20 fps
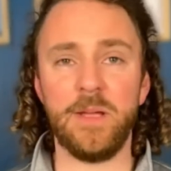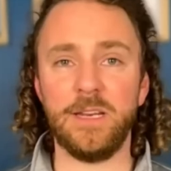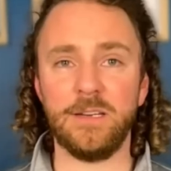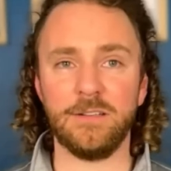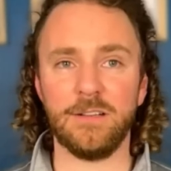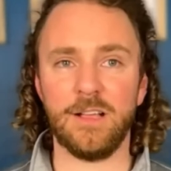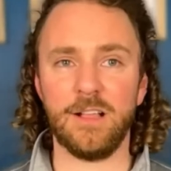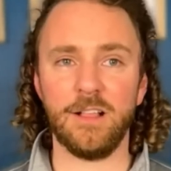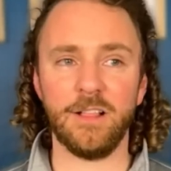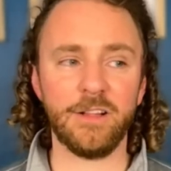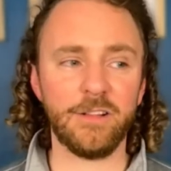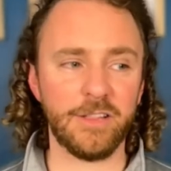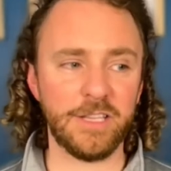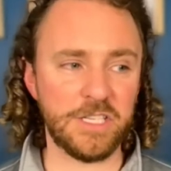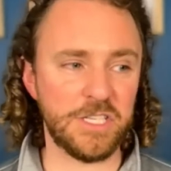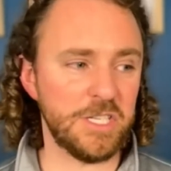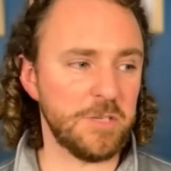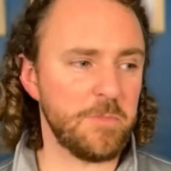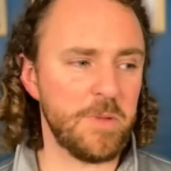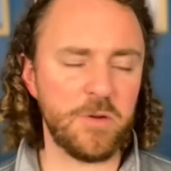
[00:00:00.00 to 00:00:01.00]
Clearly
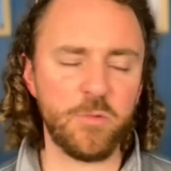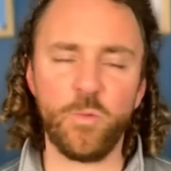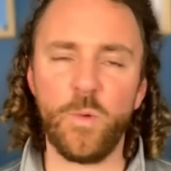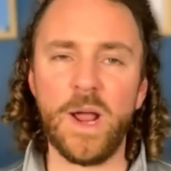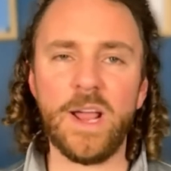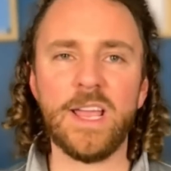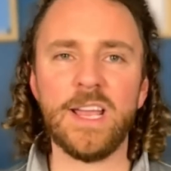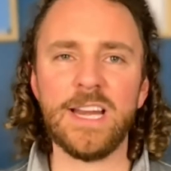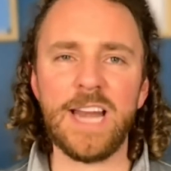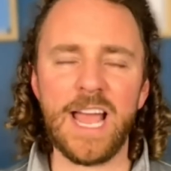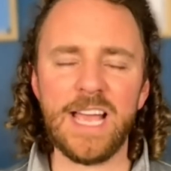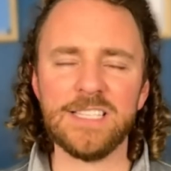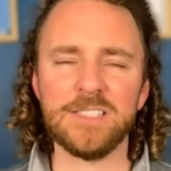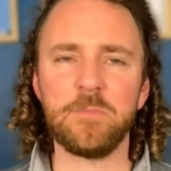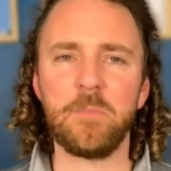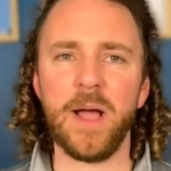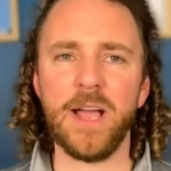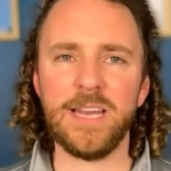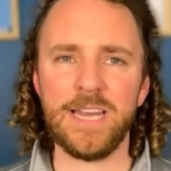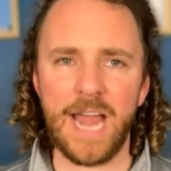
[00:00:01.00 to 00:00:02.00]
she's been recognized
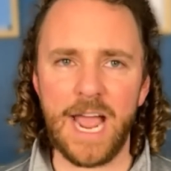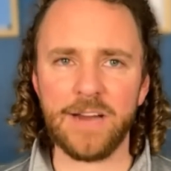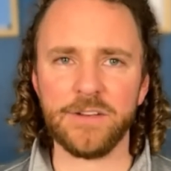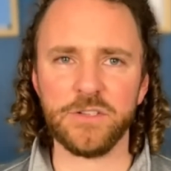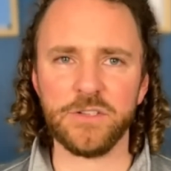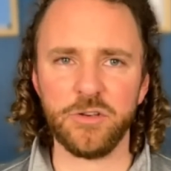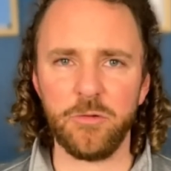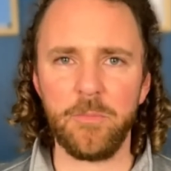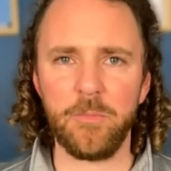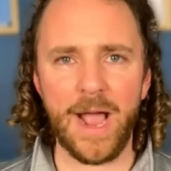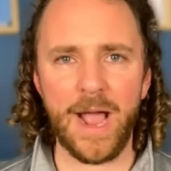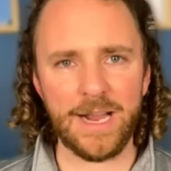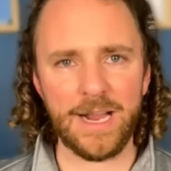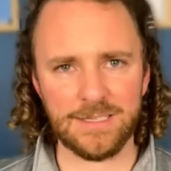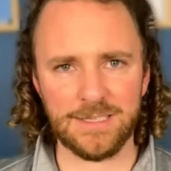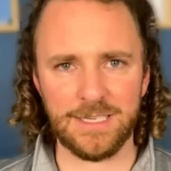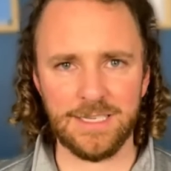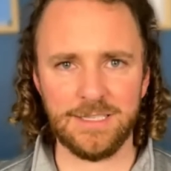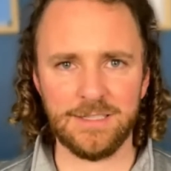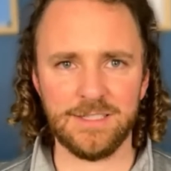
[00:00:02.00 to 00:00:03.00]
by national
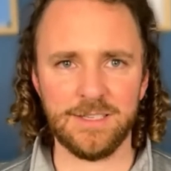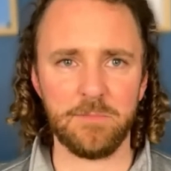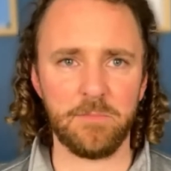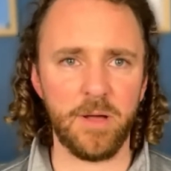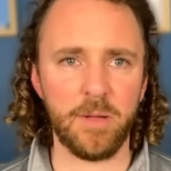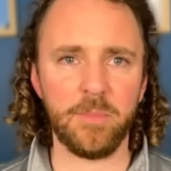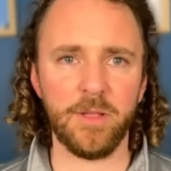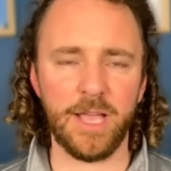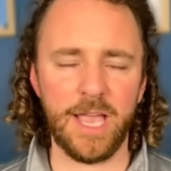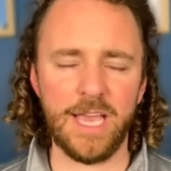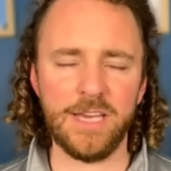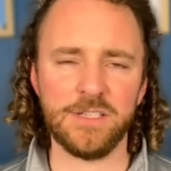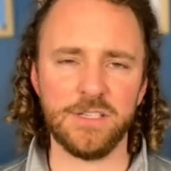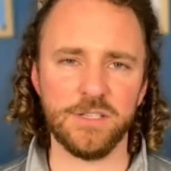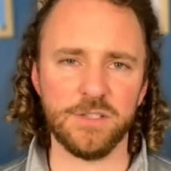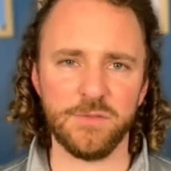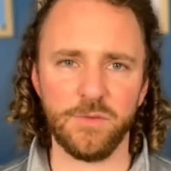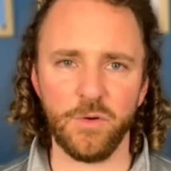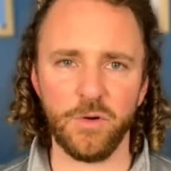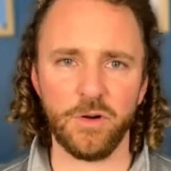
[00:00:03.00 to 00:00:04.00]
magazines and publications
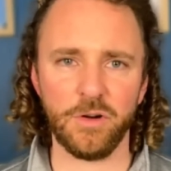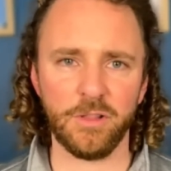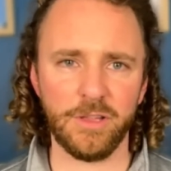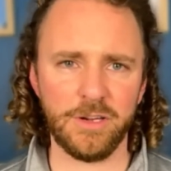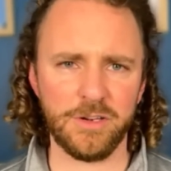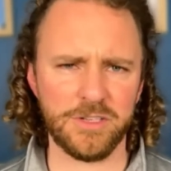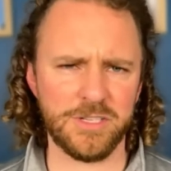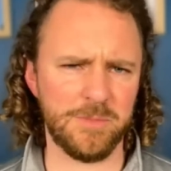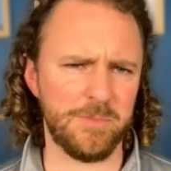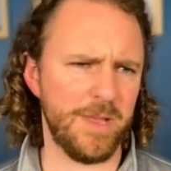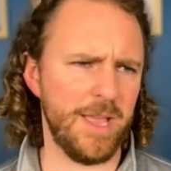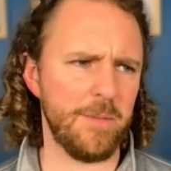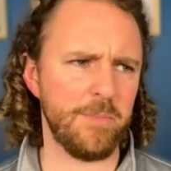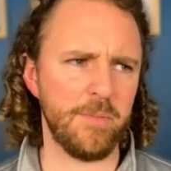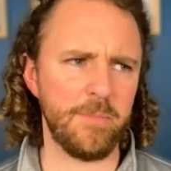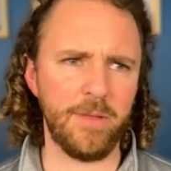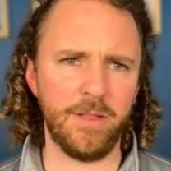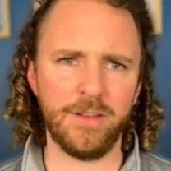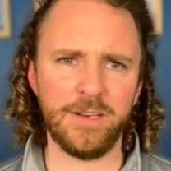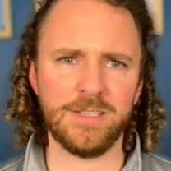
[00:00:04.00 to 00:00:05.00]
for her leadership capability.